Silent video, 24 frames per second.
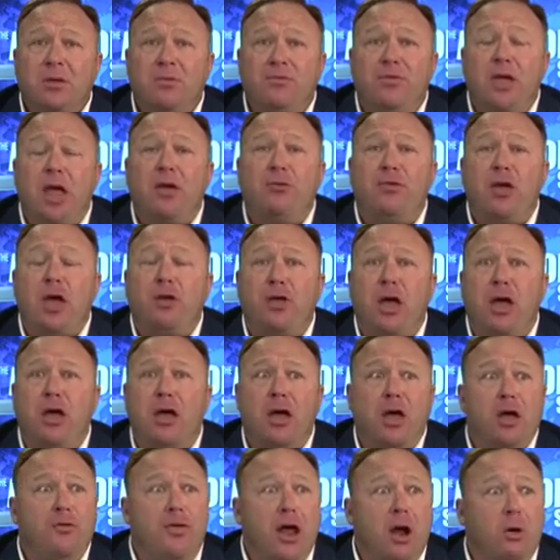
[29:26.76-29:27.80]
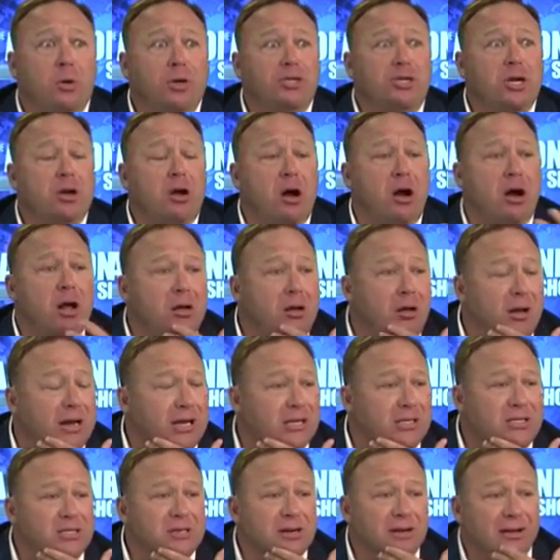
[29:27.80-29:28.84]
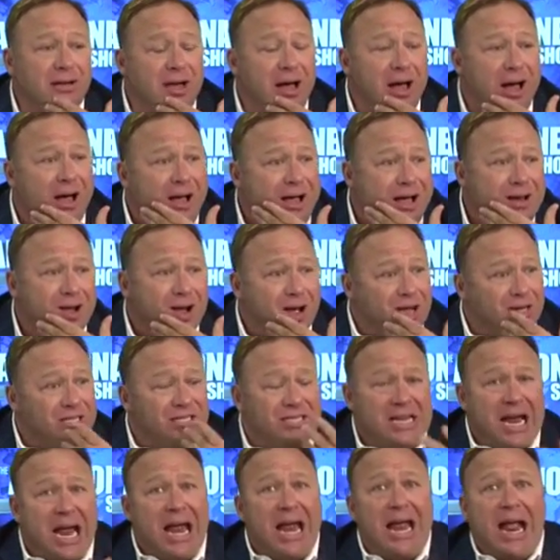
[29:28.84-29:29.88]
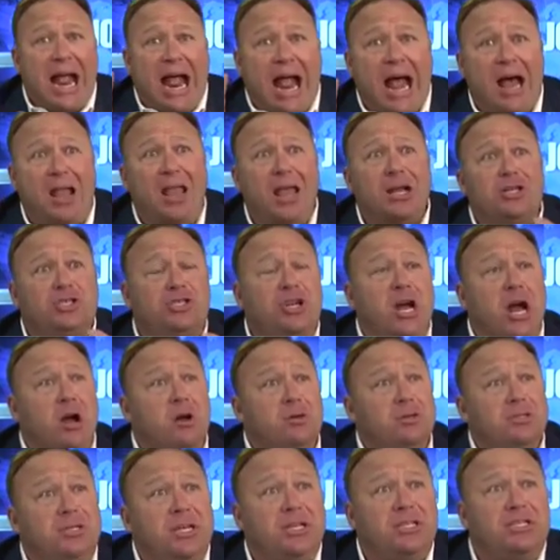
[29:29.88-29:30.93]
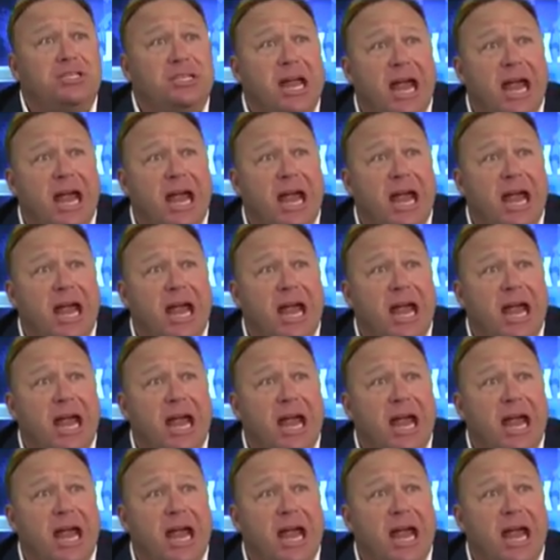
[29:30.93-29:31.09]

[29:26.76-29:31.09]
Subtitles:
There was an article in Salon saying Alex Jones is